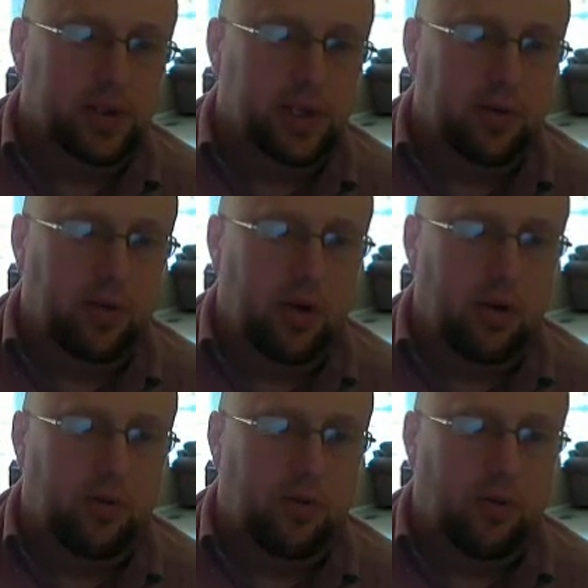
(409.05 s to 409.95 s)
We now
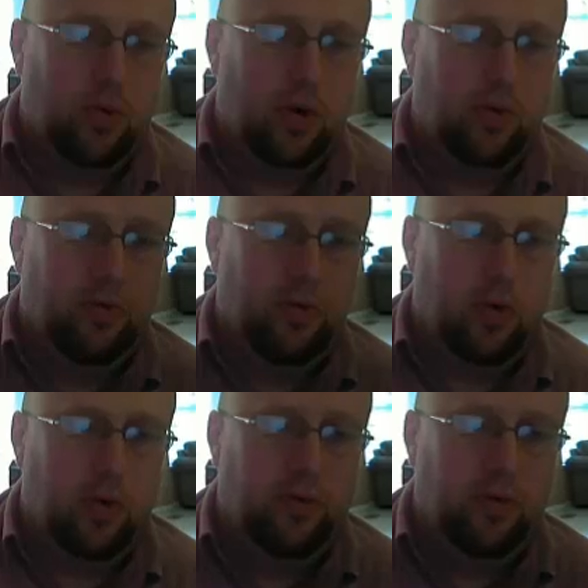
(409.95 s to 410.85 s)
have
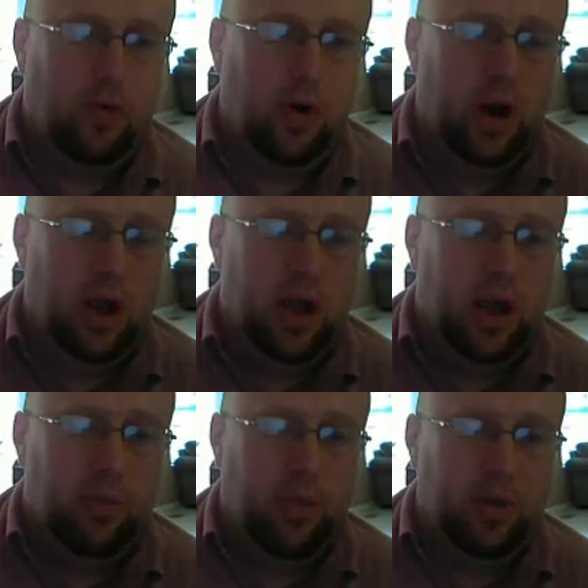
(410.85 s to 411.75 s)

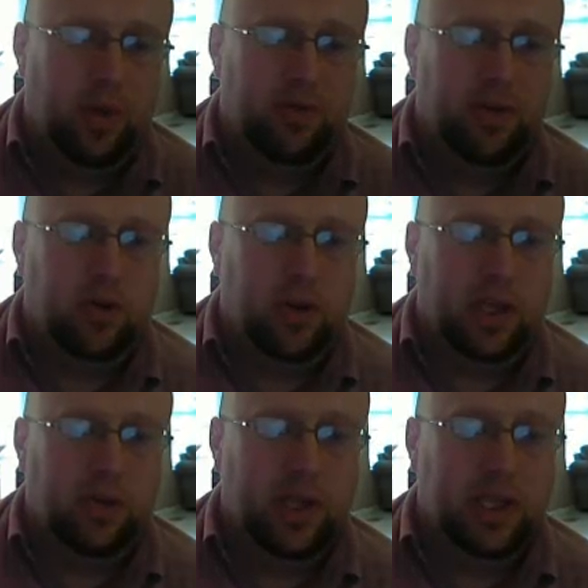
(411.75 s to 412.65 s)

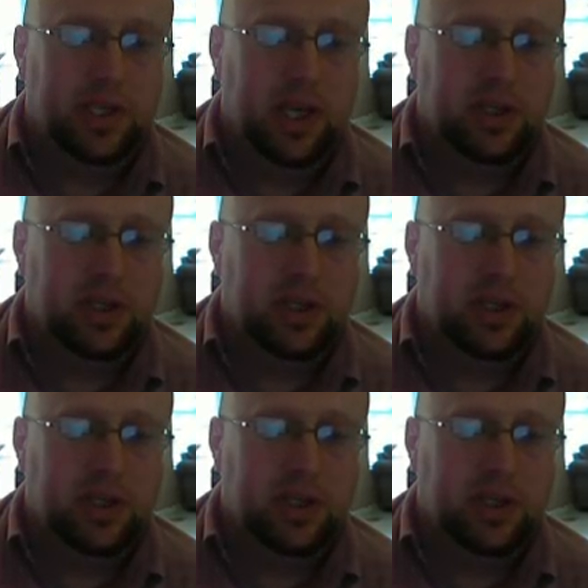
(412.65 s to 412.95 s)
0.0444.